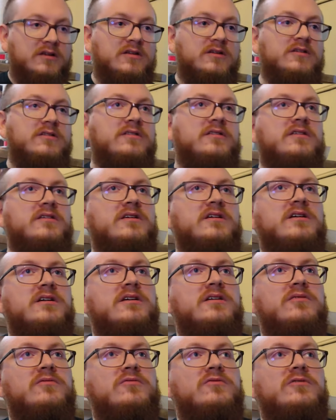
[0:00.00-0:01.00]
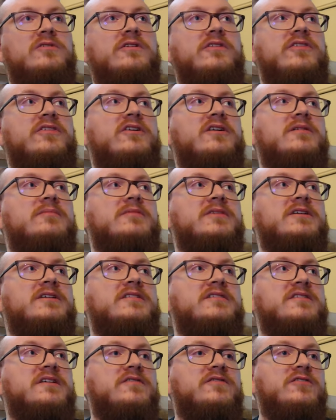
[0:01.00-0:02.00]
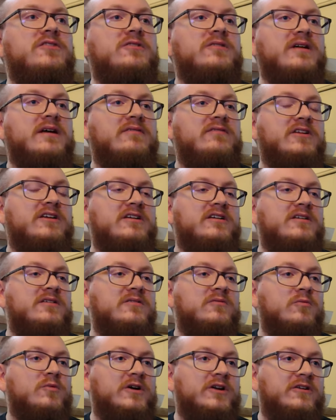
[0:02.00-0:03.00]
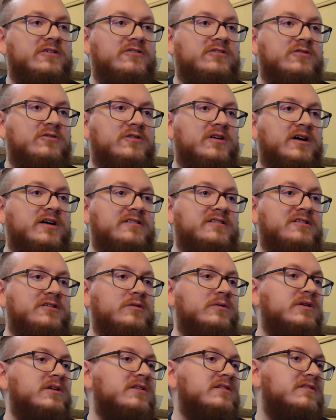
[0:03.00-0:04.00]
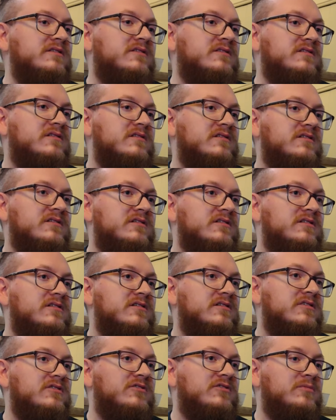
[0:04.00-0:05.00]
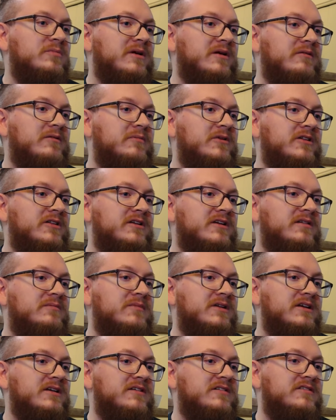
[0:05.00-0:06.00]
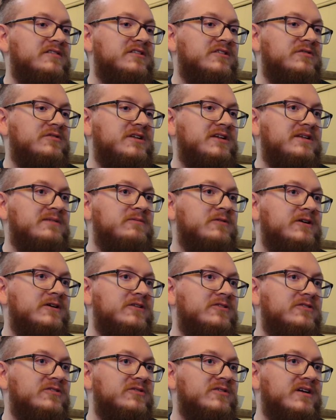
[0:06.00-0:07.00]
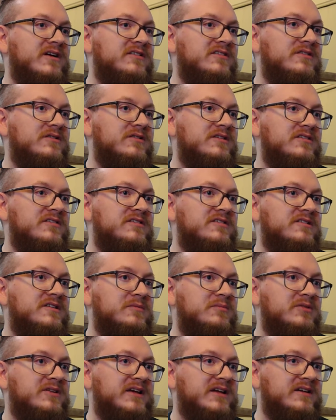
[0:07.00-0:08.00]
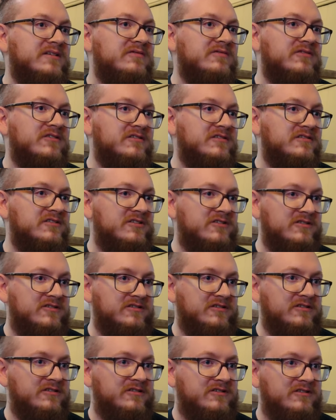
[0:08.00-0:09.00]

The rule of thumb is if you don't have any one or two cost units, you should probably mulligan because you need one or two cost units to play first turn.